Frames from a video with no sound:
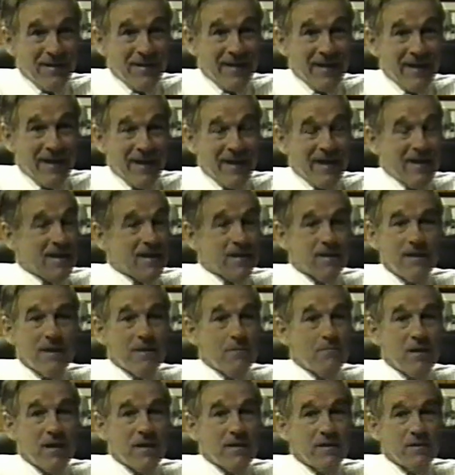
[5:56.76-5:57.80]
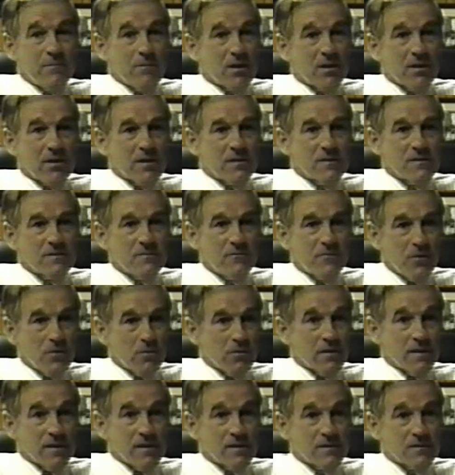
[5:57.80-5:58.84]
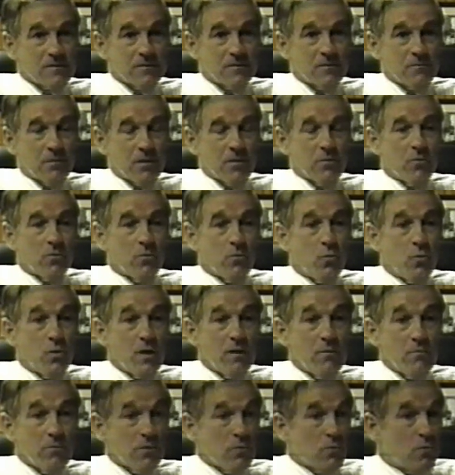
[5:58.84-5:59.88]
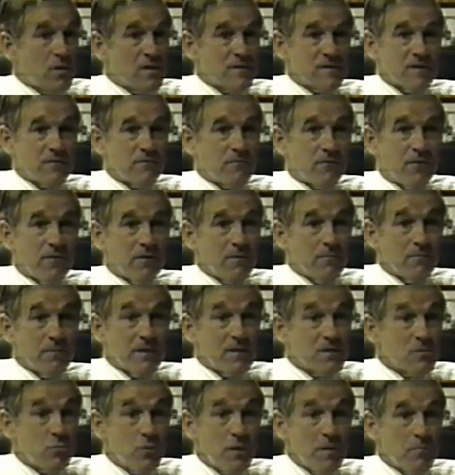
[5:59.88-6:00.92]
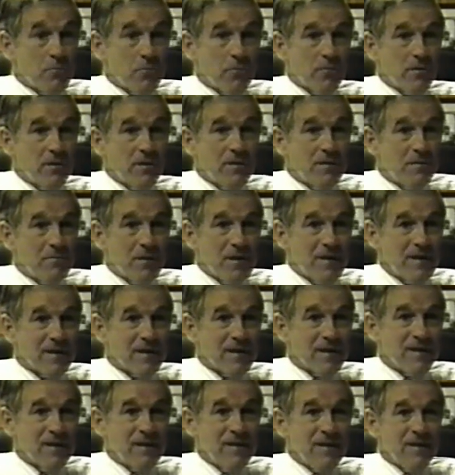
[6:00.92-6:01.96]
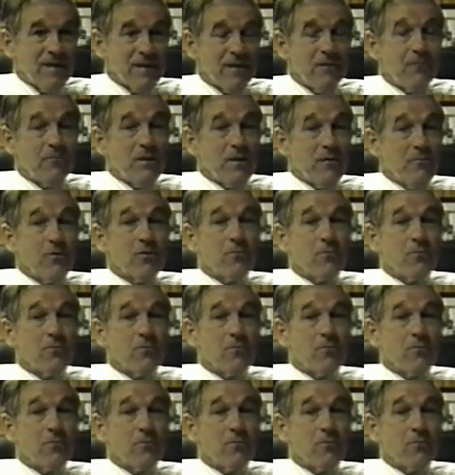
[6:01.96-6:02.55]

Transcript: And he made the Americans furious. But we were the ones at fault, because we printed the money. And we were